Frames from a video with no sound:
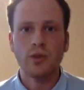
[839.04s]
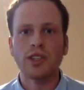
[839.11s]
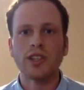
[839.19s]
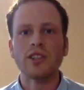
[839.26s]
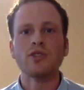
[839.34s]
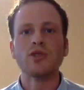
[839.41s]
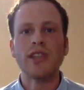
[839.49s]
we're gonna
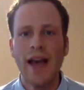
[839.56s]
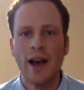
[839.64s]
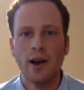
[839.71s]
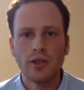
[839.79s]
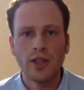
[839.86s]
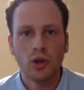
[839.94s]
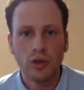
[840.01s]
use
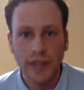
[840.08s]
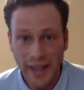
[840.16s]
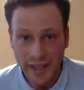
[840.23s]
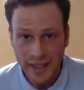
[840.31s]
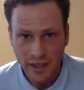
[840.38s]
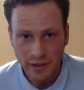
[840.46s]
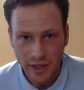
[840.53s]
household
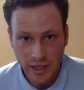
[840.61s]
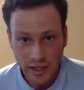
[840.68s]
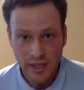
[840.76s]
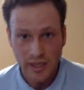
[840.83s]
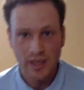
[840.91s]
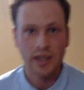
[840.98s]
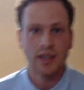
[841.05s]

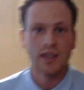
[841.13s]
activities.